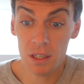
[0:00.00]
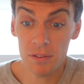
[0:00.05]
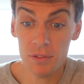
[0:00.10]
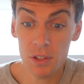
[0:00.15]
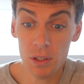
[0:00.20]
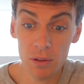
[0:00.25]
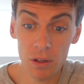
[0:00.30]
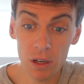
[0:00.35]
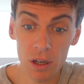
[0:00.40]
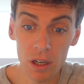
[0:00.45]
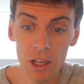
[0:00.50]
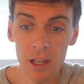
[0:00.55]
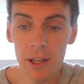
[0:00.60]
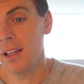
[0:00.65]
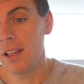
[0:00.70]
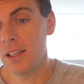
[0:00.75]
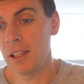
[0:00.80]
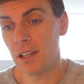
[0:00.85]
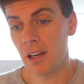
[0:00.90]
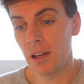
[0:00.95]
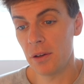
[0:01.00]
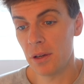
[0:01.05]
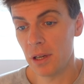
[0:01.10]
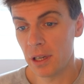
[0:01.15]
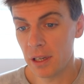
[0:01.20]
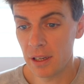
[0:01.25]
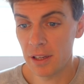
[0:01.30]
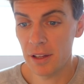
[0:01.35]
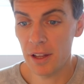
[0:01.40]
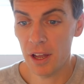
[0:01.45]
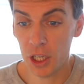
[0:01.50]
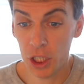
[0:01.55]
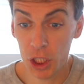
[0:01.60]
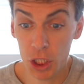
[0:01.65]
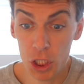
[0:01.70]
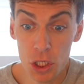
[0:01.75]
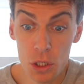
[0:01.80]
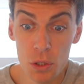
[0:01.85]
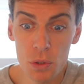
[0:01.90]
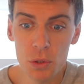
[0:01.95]
have you got, you know, a
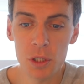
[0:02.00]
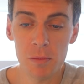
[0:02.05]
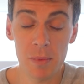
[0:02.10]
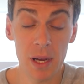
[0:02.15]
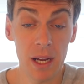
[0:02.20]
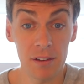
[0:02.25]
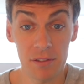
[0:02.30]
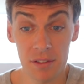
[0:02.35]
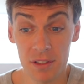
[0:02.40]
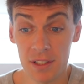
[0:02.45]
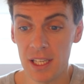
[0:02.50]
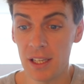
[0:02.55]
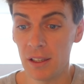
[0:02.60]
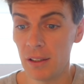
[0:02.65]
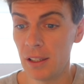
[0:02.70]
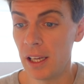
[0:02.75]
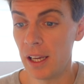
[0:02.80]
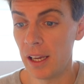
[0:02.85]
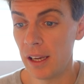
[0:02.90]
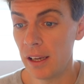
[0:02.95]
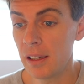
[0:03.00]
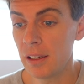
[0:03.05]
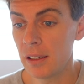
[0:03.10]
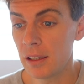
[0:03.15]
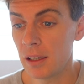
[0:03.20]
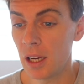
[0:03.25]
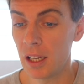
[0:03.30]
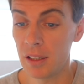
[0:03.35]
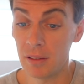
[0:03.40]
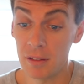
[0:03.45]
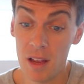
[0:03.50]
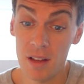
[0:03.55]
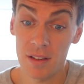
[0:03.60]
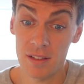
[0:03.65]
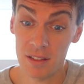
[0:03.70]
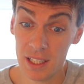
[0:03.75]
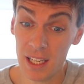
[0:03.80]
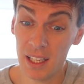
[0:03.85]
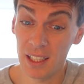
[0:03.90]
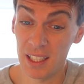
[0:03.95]
huge amount of steel here,
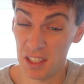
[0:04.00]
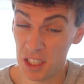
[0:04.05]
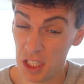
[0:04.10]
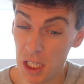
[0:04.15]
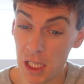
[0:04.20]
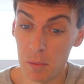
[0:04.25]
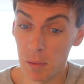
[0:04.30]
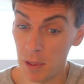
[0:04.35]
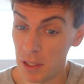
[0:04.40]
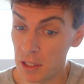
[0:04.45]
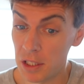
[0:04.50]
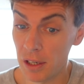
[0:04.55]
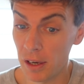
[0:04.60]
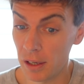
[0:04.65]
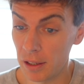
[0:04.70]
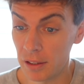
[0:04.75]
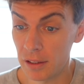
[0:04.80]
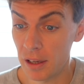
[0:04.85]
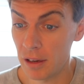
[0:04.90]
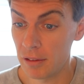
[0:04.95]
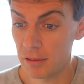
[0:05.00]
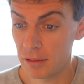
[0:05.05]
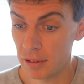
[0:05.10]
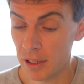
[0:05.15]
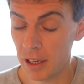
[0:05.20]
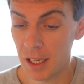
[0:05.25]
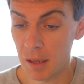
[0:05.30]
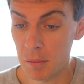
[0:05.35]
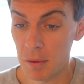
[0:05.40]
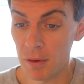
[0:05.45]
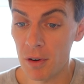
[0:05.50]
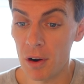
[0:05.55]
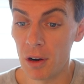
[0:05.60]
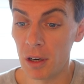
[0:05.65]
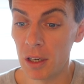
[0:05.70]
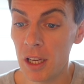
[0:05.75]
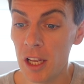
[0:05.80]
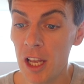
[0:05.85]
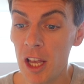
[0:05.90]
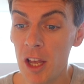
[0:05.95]
and steel is cheap in China, don't get me
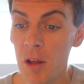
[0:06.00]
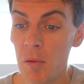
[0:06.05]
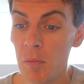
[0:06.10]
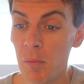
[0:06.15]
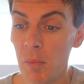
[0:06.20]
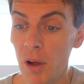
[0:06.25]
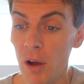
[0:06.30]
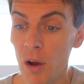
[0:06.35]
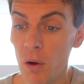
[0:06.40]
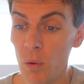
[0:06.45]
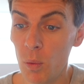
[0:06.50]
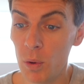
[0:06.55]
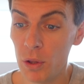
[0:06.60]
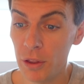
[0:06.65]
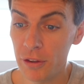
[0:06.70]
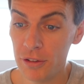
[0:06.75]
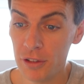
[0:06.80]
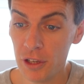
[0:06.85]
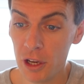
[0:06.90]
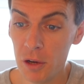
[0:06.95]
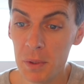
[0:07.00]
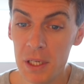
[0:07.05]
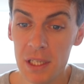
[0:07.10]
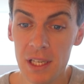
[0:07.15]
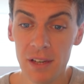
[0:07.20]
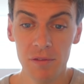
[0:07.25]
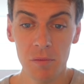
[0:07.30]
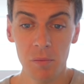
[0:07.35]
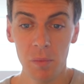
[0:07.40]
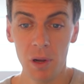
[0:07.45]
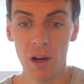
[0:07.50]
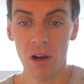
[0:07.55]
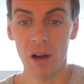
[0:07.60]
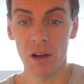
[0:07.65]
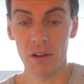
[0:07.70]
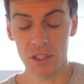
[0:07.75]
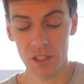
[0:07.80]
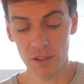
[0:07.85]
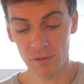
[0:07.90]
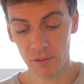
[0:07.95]
wrong, but with so many different
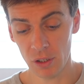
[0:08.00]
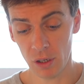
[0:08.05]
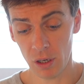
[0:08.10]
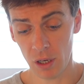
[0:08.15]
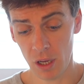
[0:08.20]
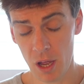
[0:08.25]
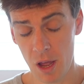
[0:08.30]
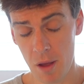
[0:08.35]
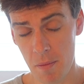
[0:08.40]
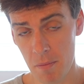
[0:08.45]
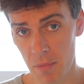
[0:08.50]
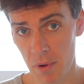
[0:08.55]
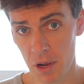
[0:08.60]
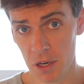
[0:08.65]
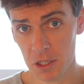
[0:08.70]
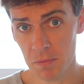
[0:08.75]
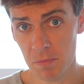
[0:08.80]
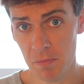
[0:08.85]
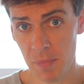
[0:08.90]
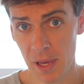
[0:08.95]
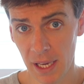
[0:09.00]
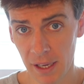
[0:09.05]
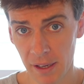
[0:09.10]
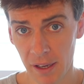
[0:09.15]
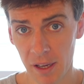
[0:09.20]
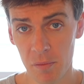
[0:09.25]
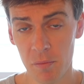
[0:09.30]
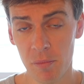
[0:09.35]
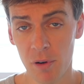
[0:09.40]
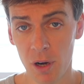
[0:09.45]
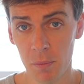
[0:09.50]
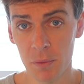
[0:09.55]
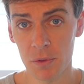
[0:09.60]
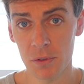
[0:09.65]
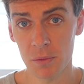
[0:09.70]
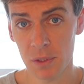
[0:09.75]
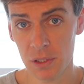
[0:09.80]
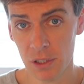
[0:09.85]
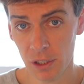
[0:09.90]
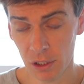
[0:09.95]
parts, you've got much bigger
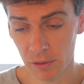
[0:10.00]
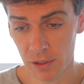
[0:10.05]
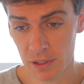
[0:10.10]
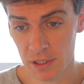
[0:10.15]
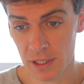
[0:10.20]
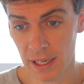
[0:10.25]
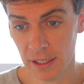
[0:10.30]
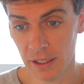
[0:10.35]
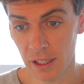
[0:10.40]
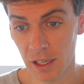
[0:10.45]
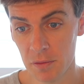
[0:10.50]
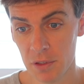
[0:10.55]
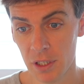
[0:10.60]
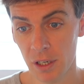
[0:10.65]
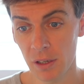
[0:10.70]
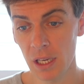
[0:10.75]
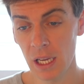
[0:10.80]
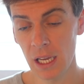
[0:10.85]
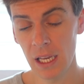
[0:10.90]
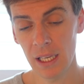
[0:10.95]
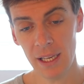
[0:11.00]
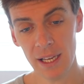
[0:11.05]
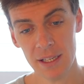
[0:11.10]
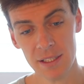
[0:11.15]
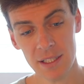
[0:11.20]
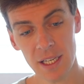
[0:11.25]
problems with tolerance stack up. So let's